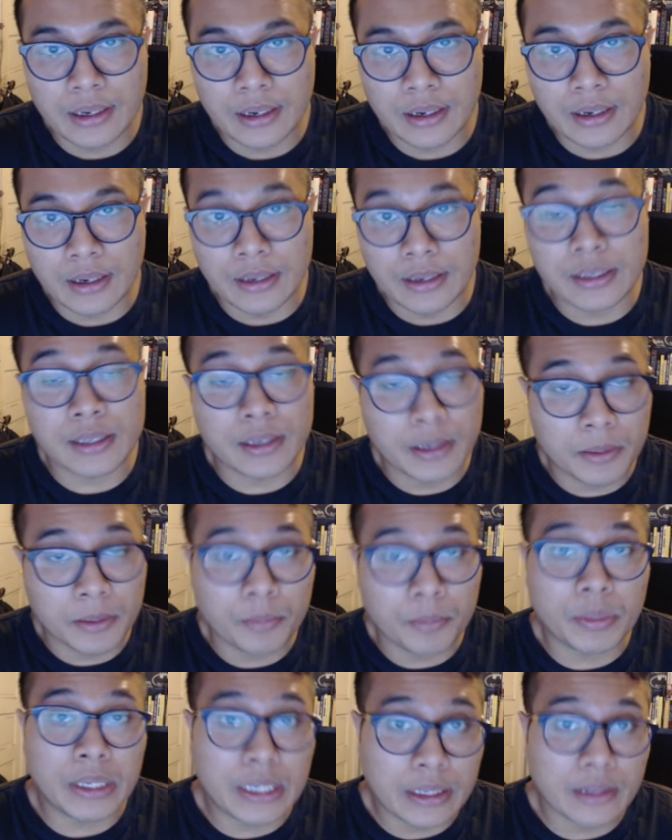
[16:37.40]
it's going to
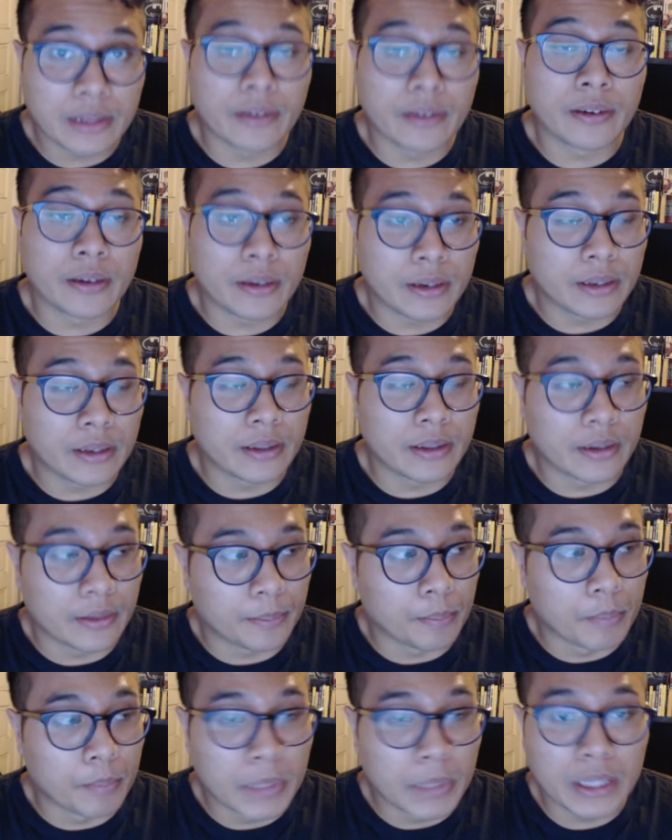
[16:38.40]
be in the
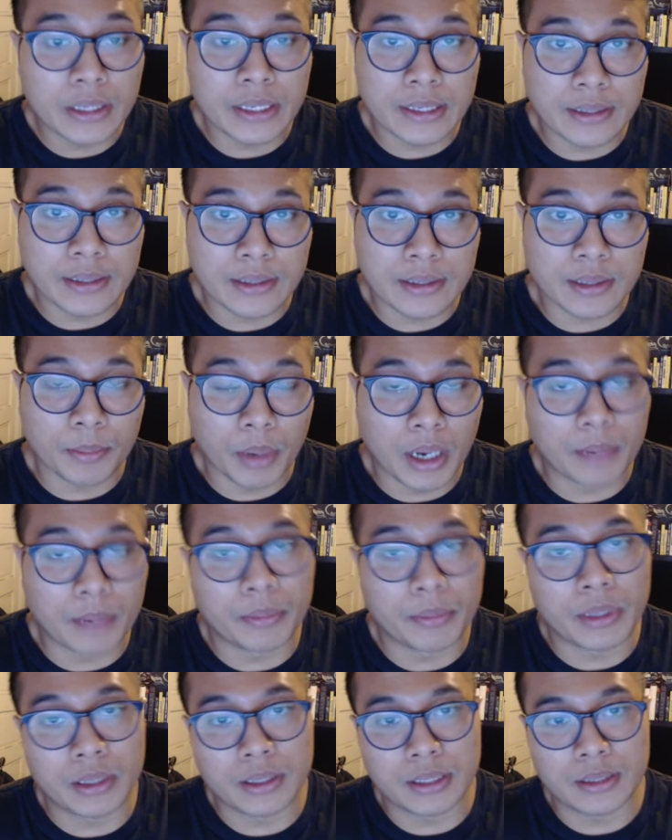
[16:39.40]
millions upon
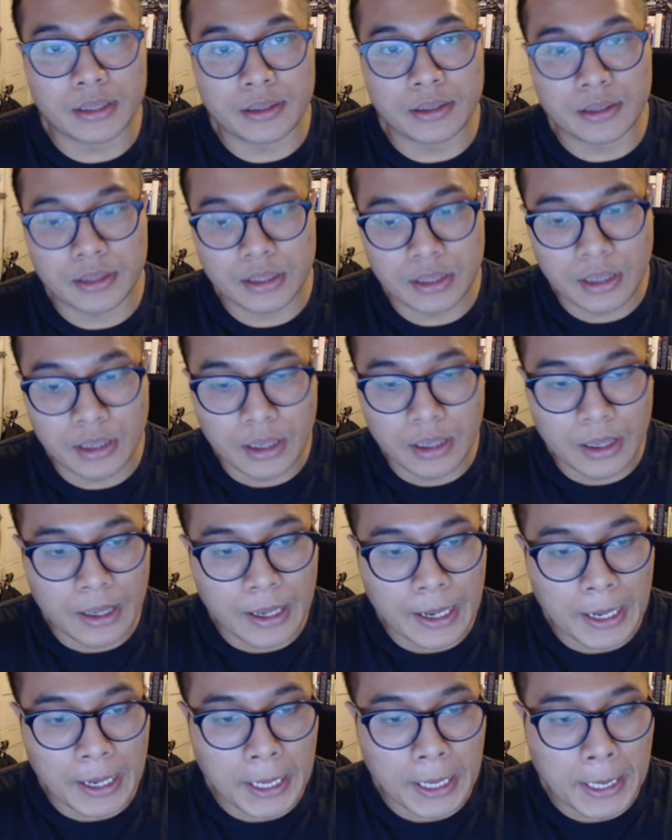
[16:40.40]
millions.
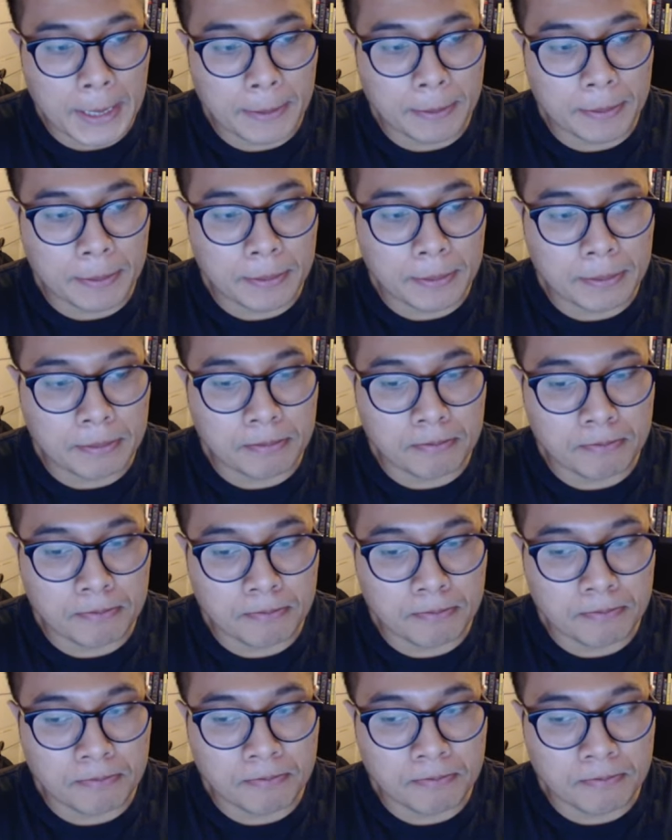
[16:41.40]
Um
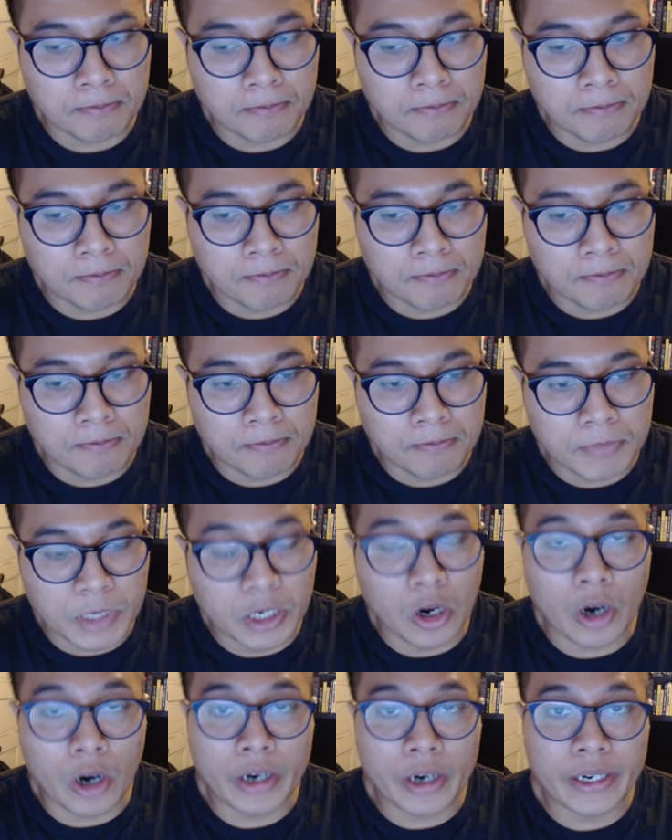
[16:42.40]

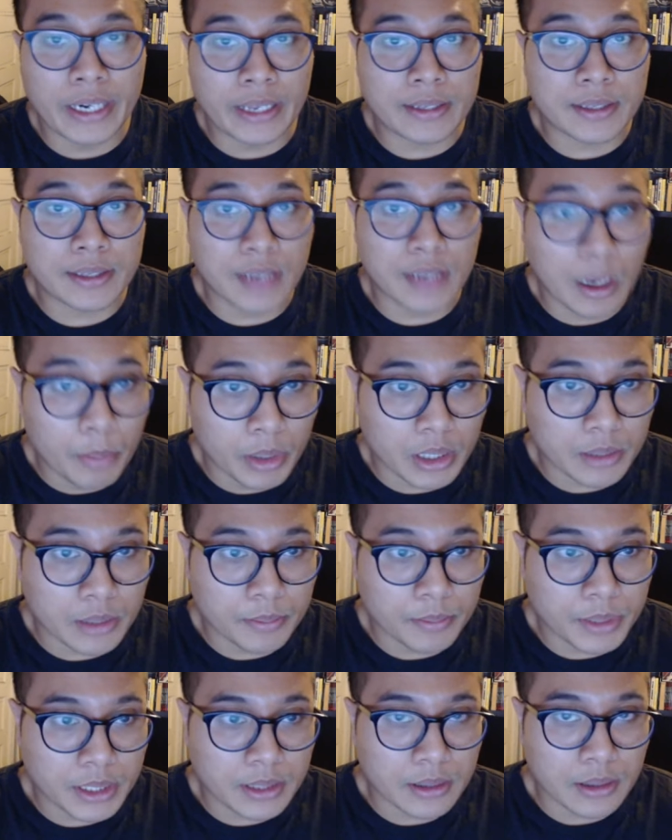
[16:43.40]
there are nice
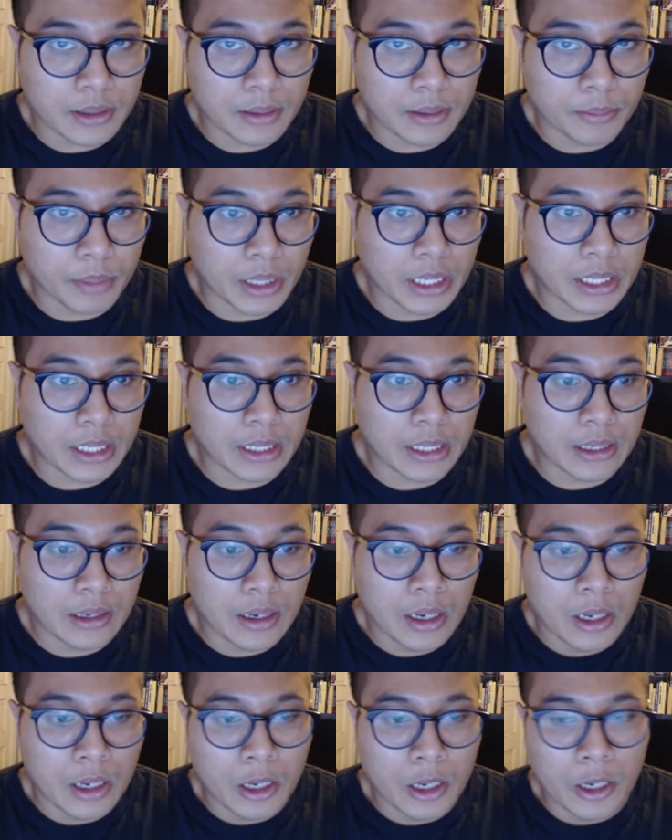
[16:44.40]
suburbs, but
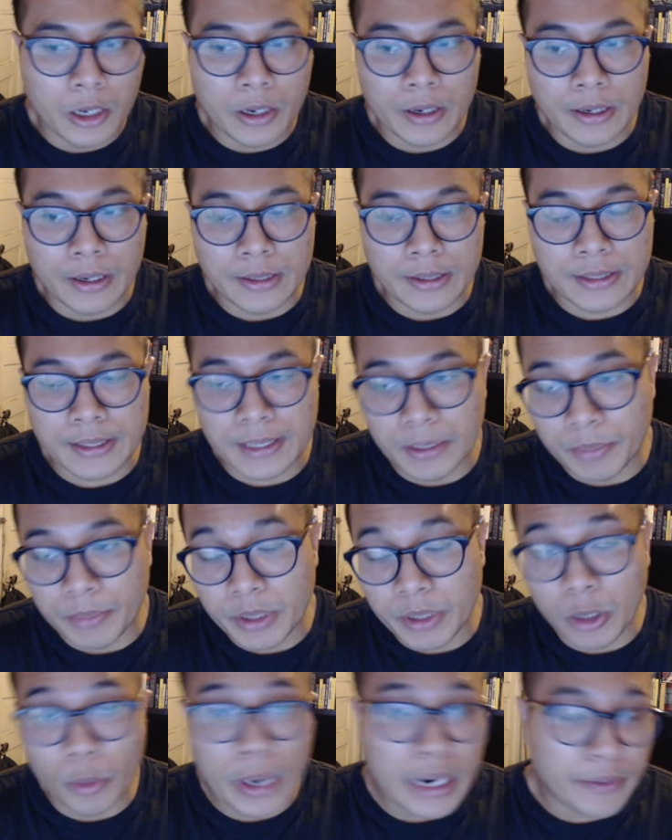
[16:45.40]
it's going to be
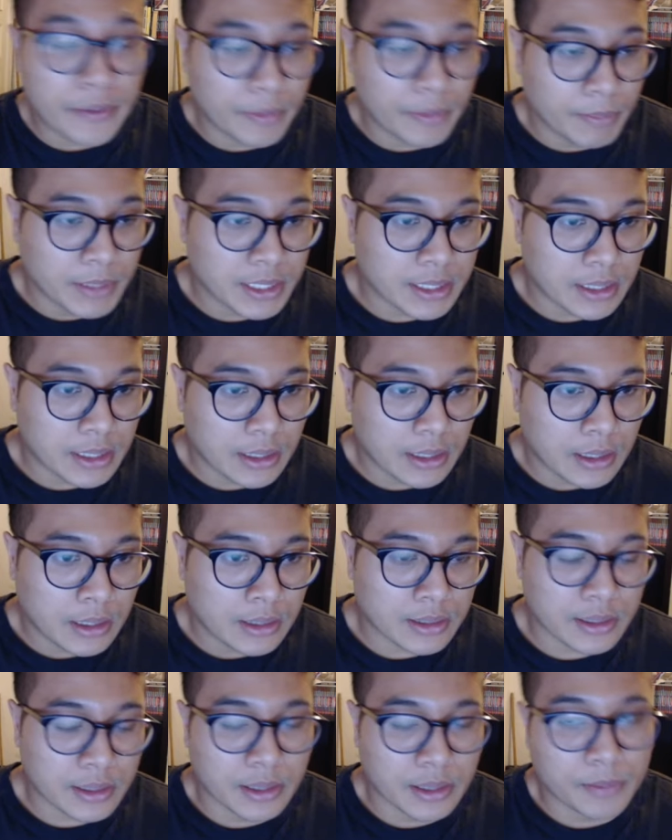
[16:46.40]
away from the city.
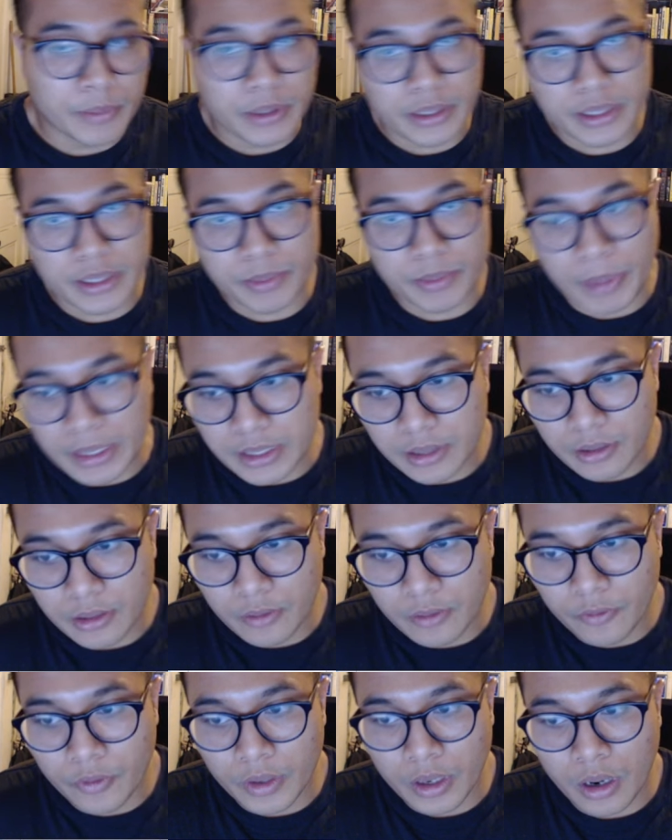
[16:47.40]
It's going to be
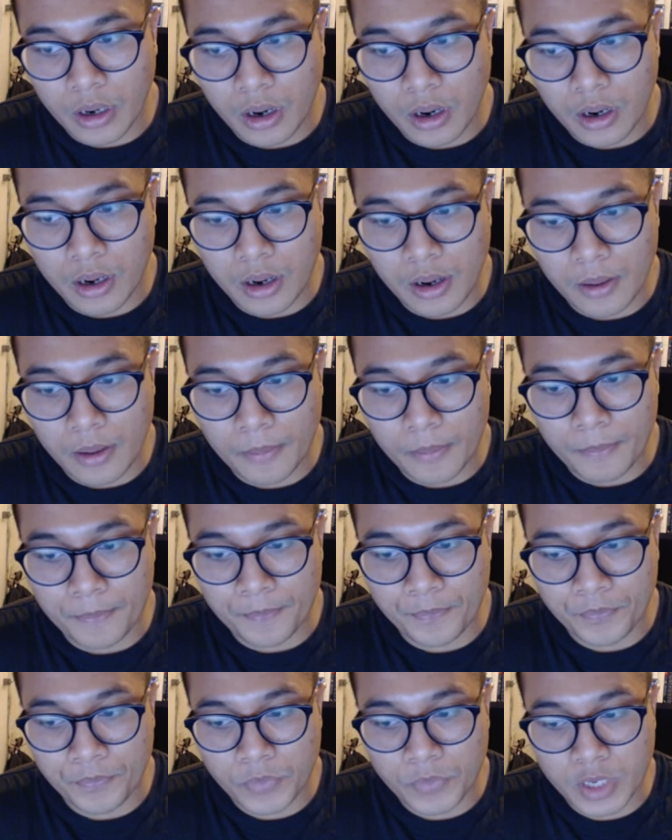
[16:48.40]
expensive. You
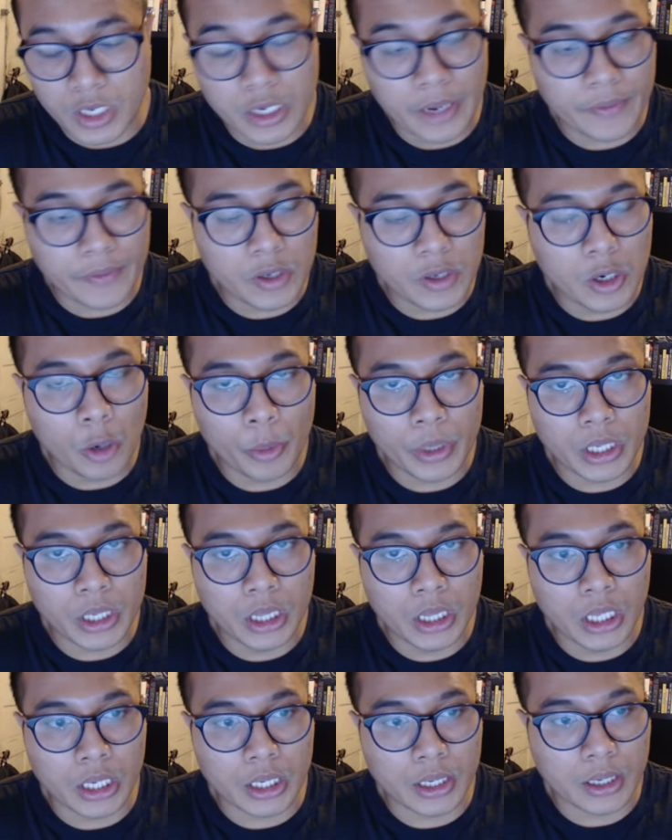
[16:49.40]
have to know where to
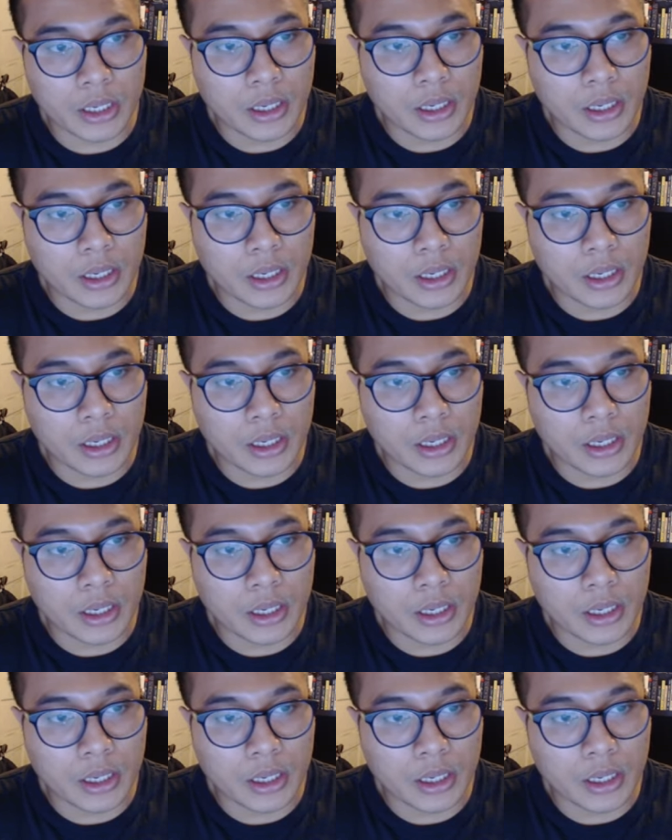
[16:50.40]
look.